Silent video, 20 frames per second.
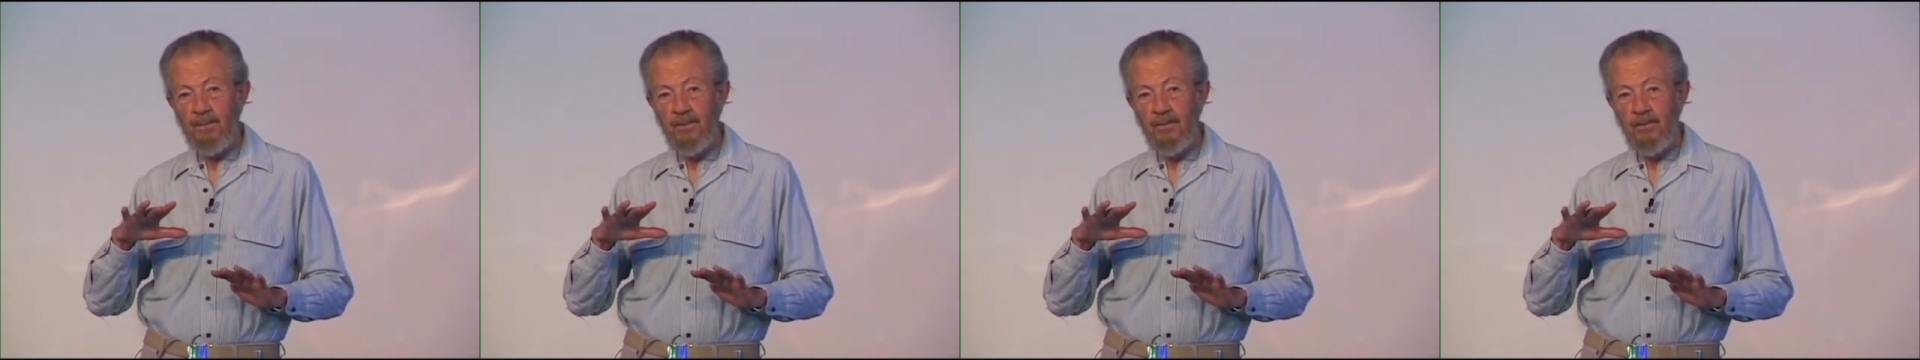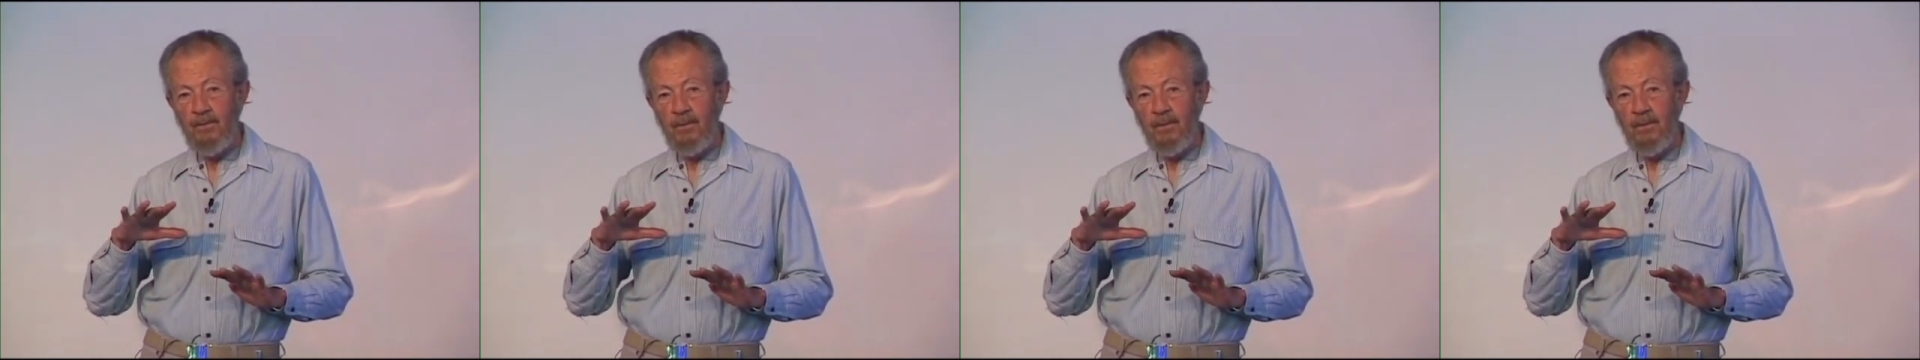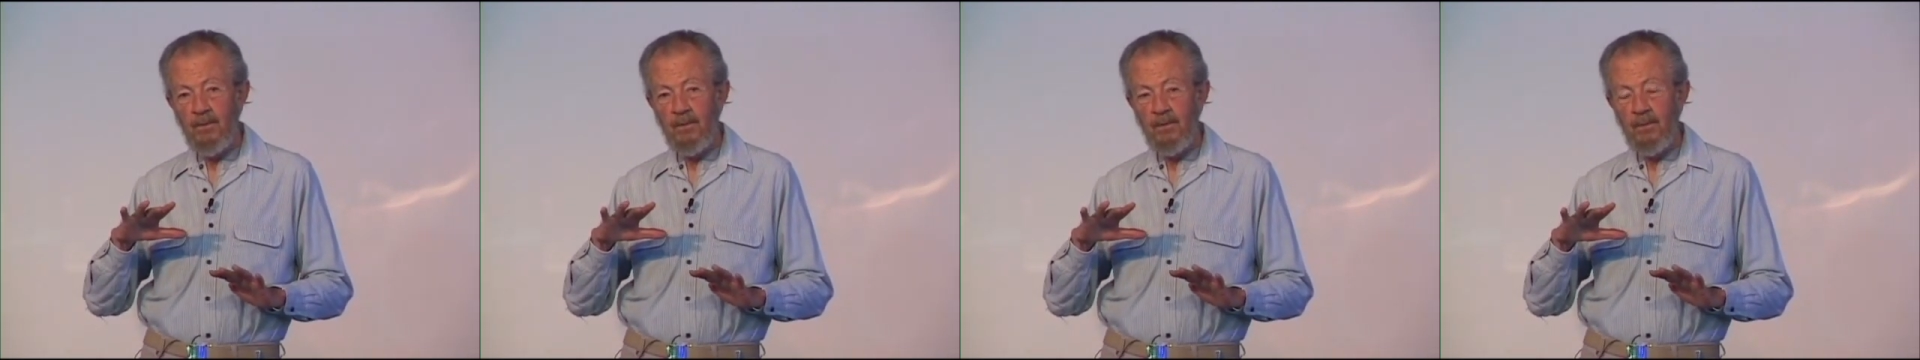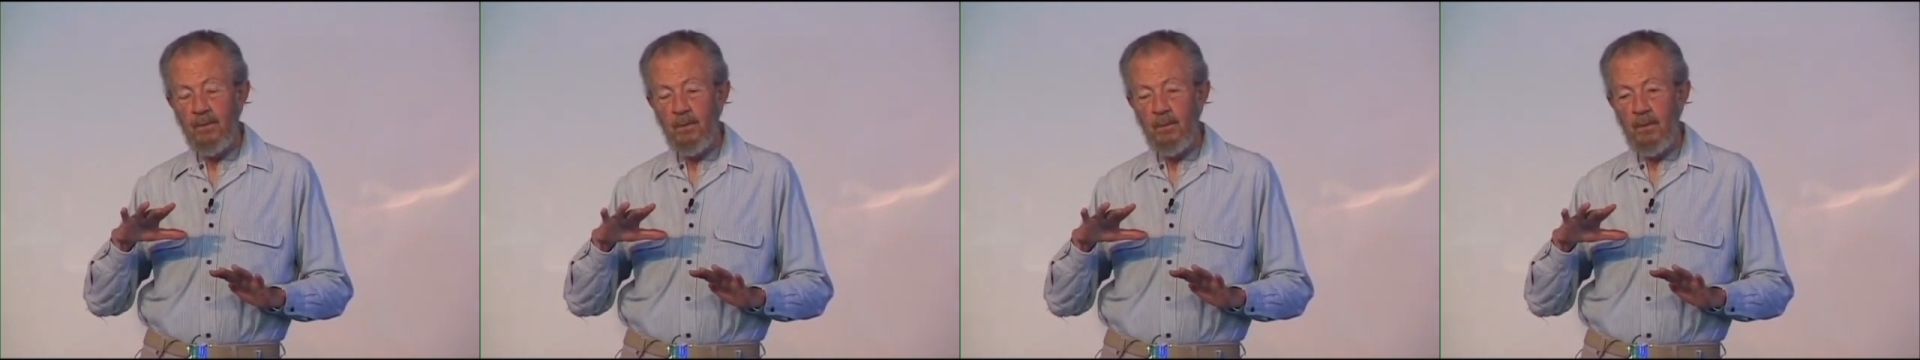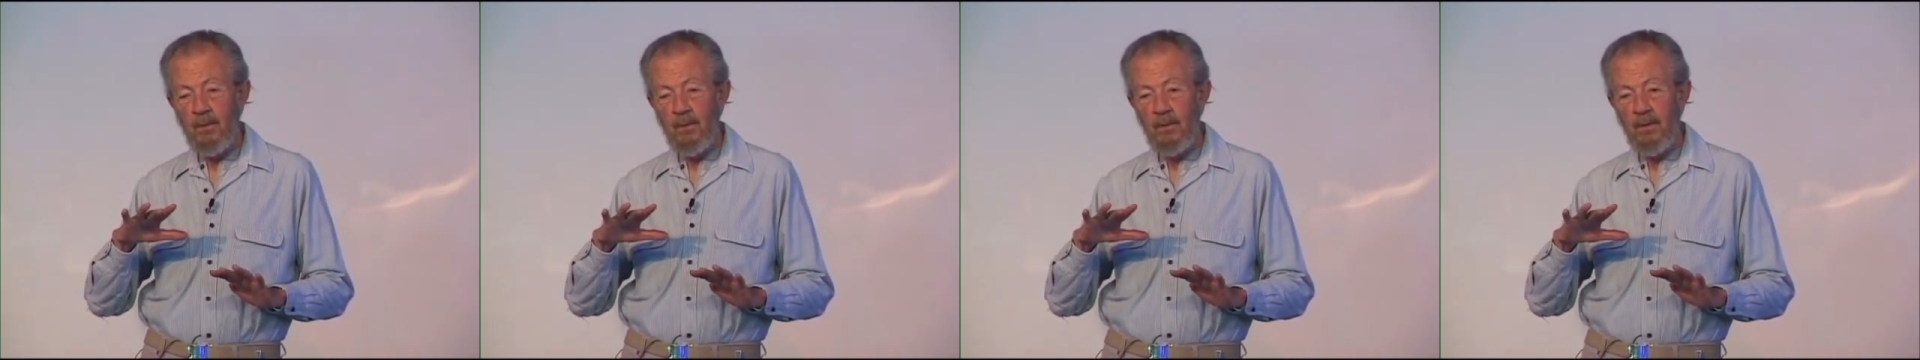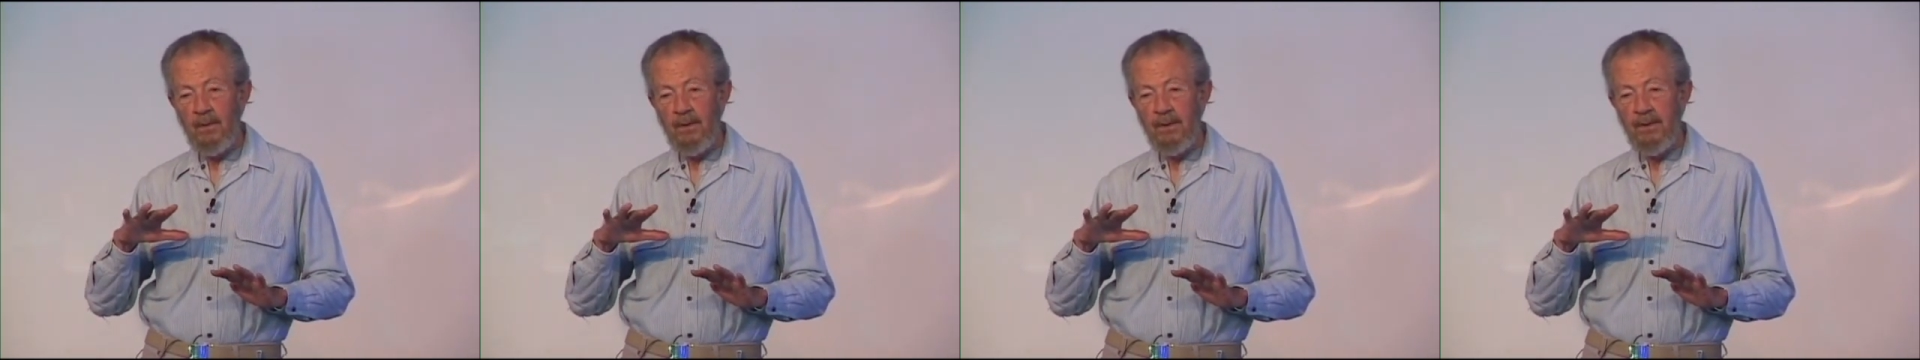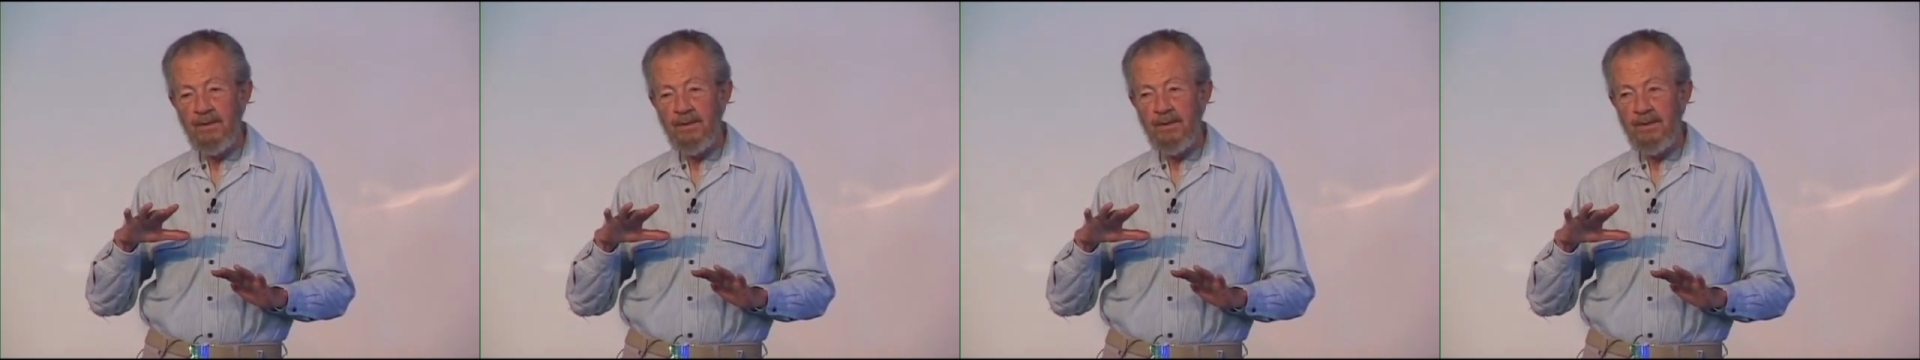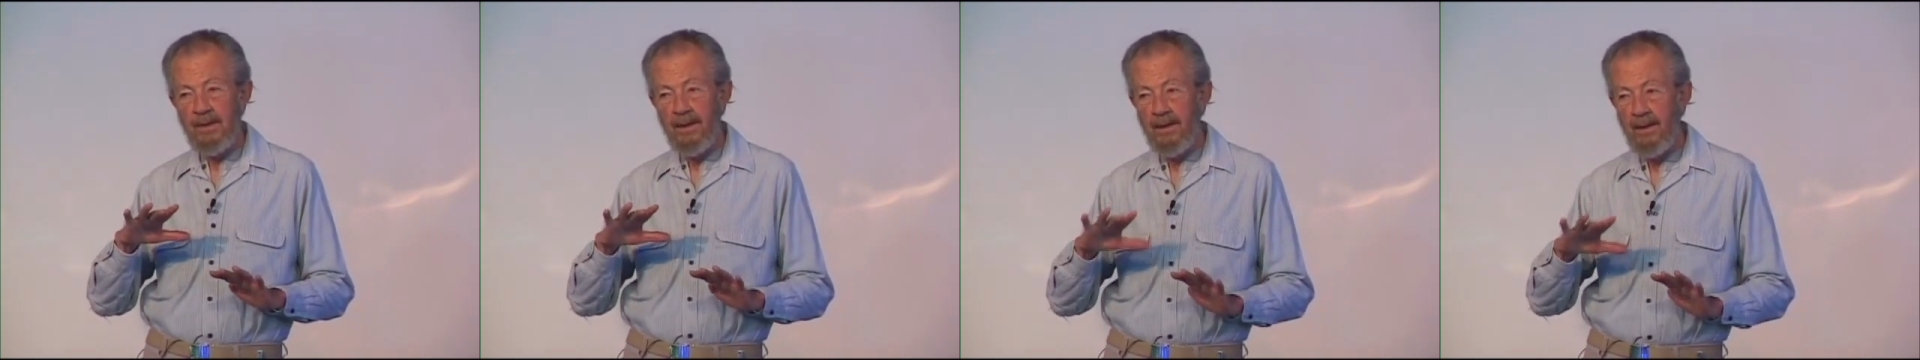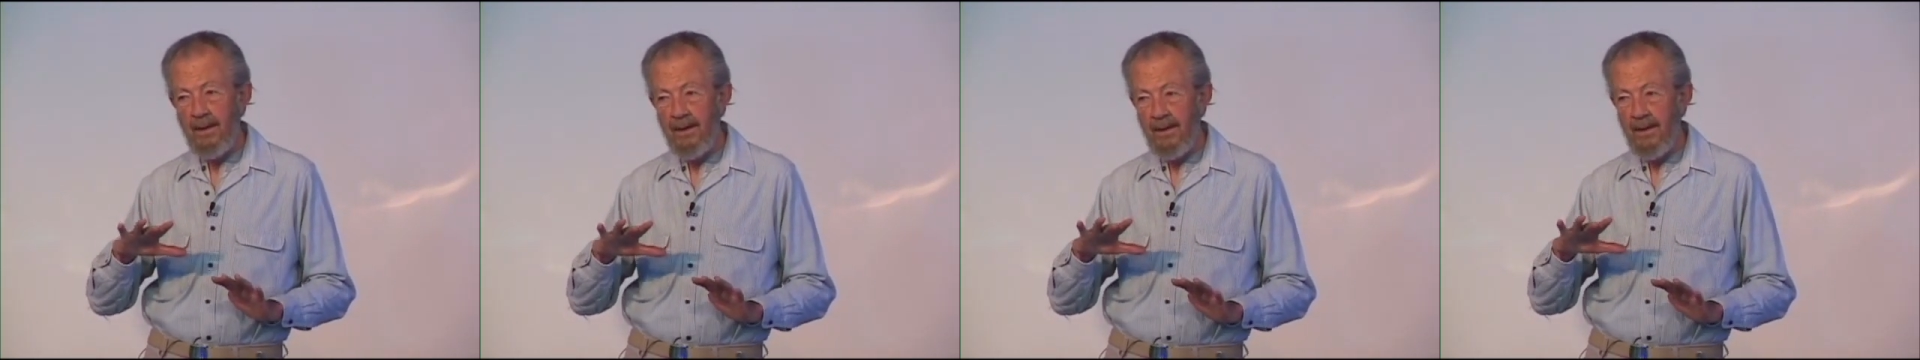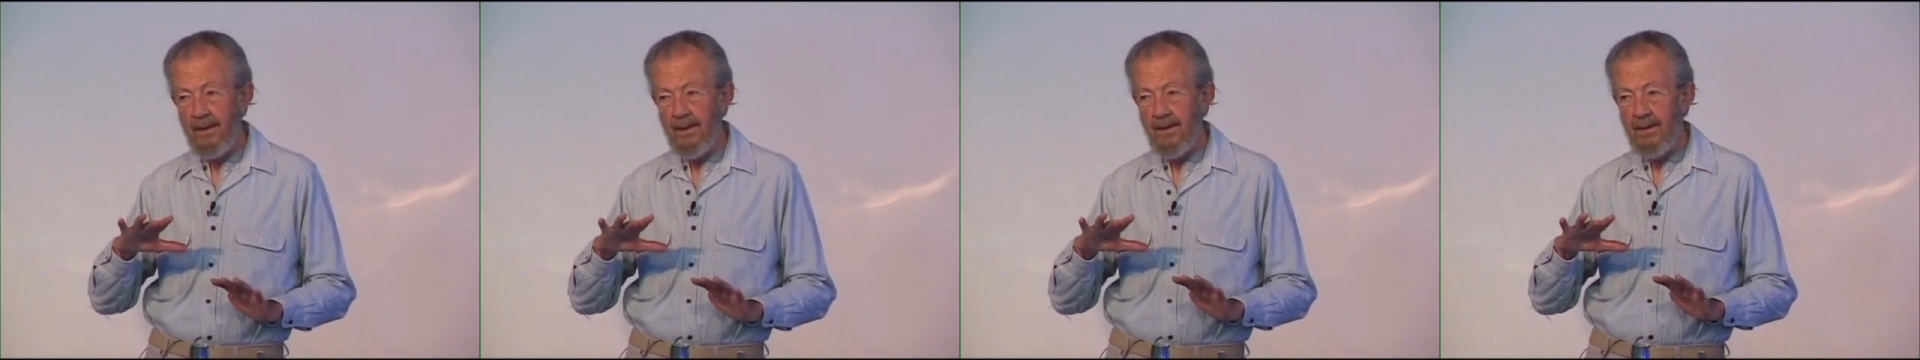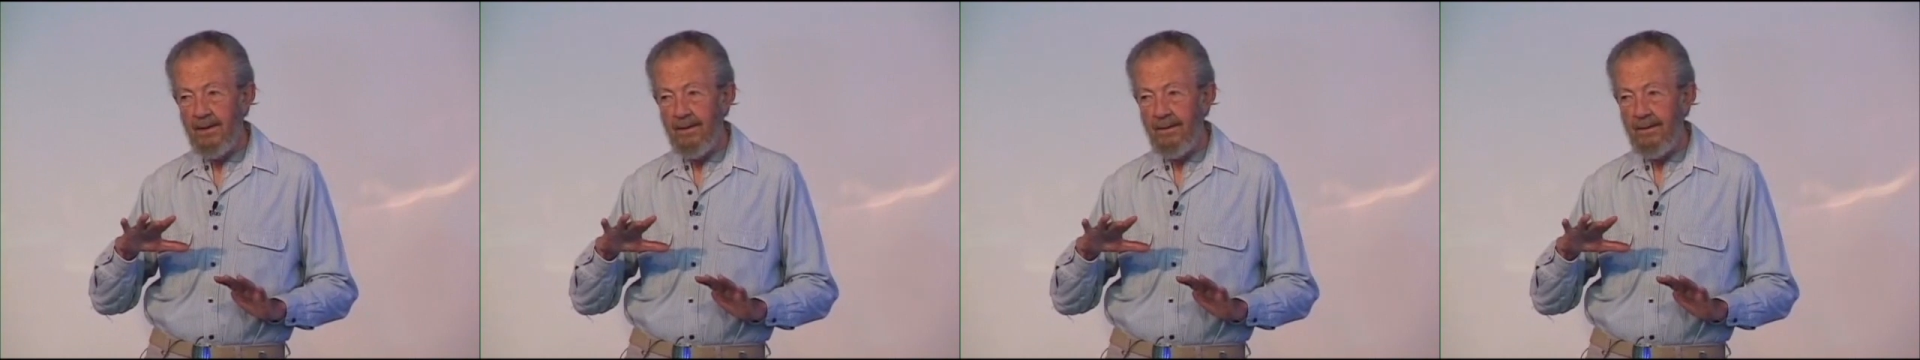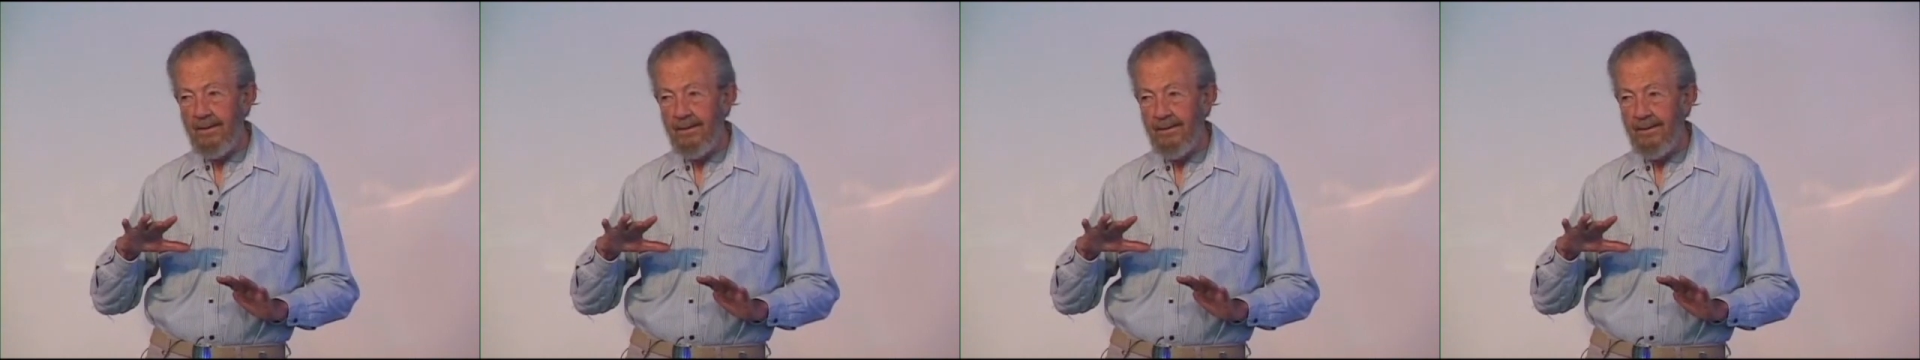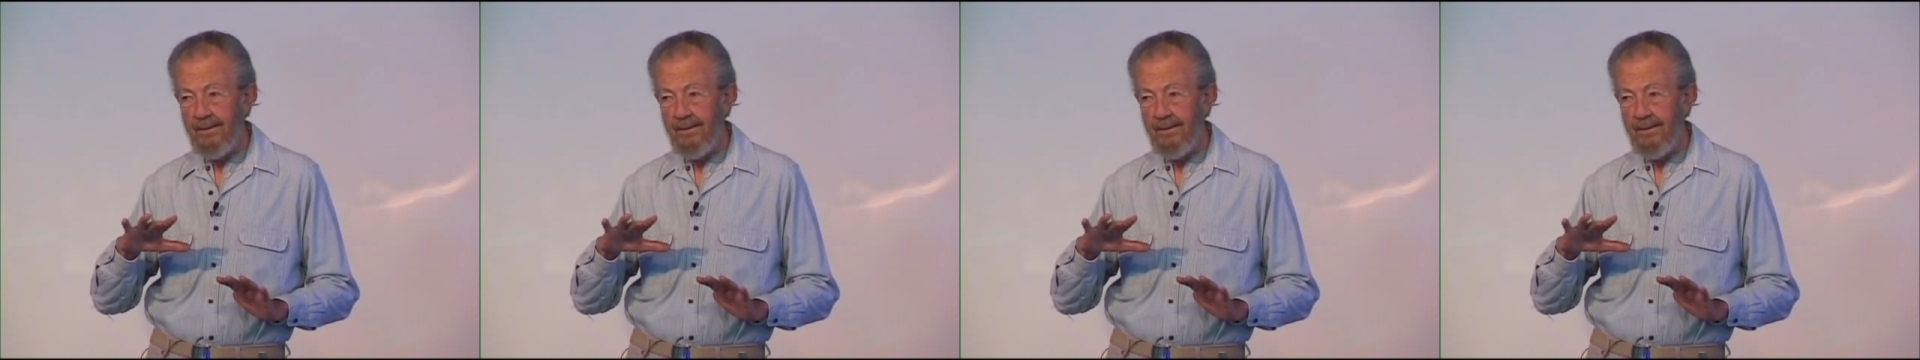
before the world has said anything yet.